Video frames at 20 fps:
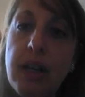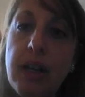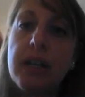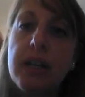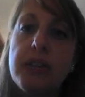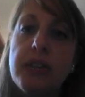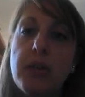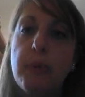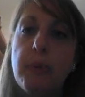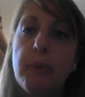
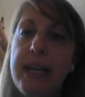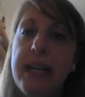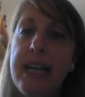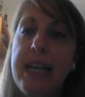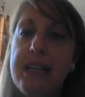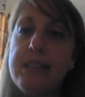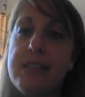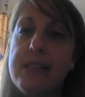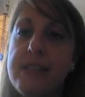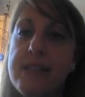So
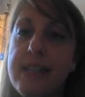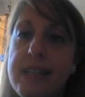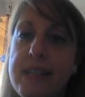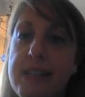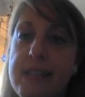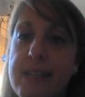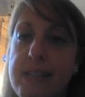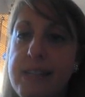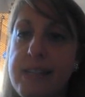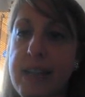Pete sits
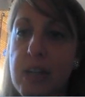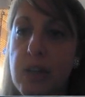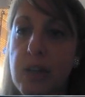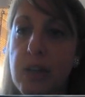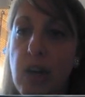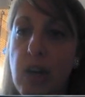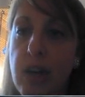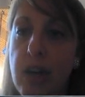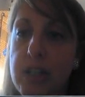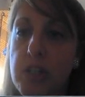center
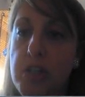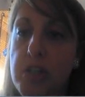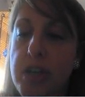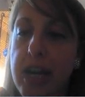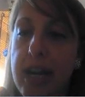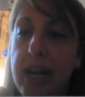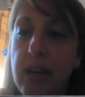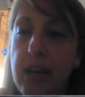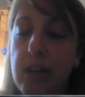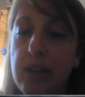on
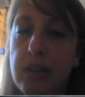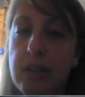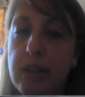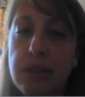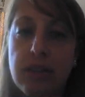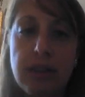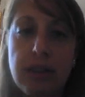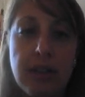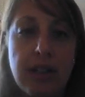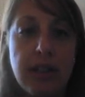chair.
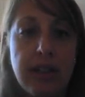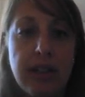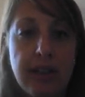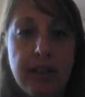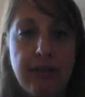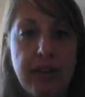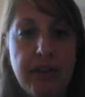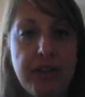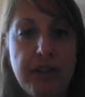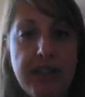
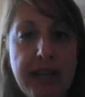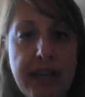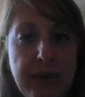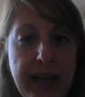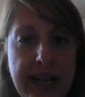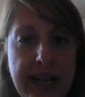You see right